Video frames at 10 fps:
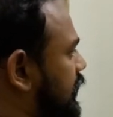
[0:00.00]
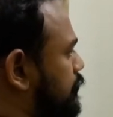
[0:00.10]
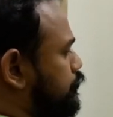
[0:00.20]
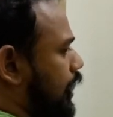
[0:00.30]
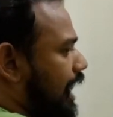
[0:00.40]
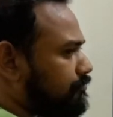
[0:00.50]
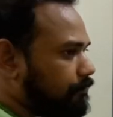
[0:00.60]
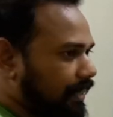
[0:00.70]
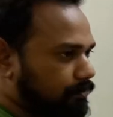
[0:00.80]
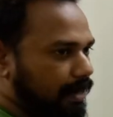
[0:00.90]
if you have a
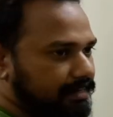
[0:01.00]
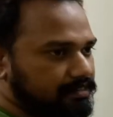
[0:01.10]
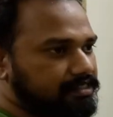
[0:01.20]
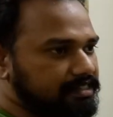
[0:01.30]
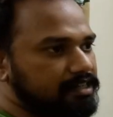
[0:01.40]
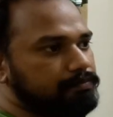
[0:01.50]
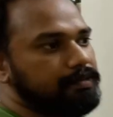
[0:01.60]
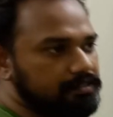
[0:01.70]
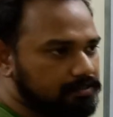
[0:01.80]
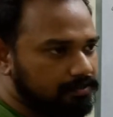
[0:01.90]
mathematical
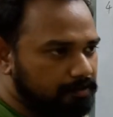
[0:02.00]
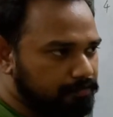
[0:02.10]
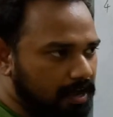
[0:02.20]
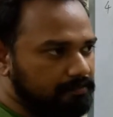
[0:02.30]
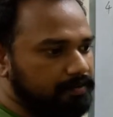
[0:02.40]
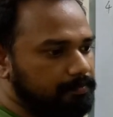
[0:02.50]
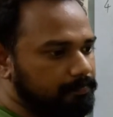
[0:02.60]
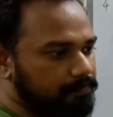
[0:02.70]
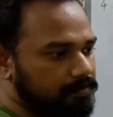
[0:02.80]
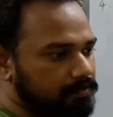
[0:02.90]
statement, if you have
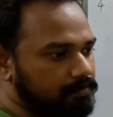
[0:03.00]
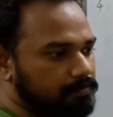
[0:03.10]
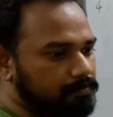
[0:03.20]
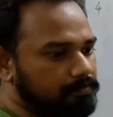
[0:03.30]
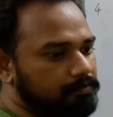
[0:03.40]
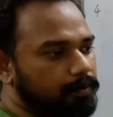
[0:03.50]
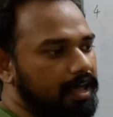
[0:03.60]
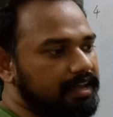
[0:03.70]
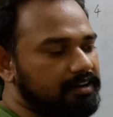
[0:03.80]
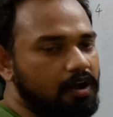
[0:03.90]
what
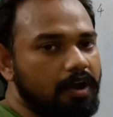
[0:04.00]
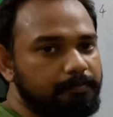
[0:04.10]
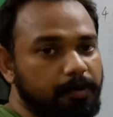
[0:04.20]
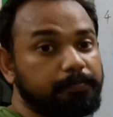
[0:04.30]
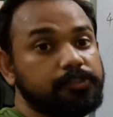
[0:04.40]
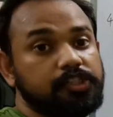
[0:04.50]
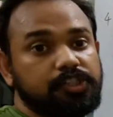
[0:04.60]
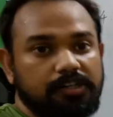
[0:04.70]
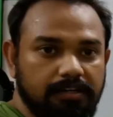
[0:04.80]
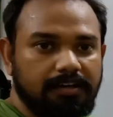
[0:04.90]
I can call a
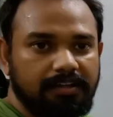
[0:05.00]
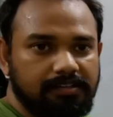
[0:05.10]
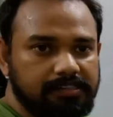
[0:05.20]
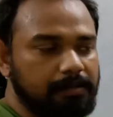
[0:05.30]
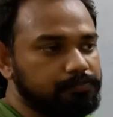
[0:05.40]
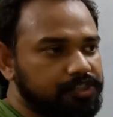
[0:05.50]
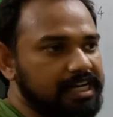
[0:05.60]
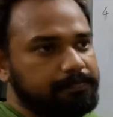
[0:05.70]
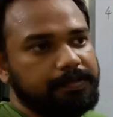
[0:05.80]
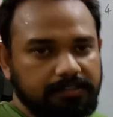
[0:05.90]
proposition, some
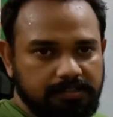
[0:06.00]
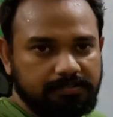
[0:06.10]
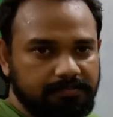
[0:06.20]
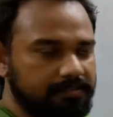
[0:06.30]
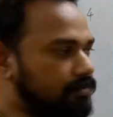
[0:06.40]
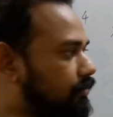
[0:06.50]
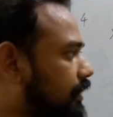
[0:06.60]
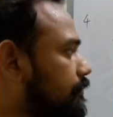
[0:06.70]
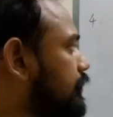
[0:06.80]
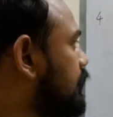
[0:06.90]
statement,
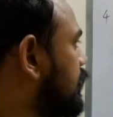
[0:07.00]
okay,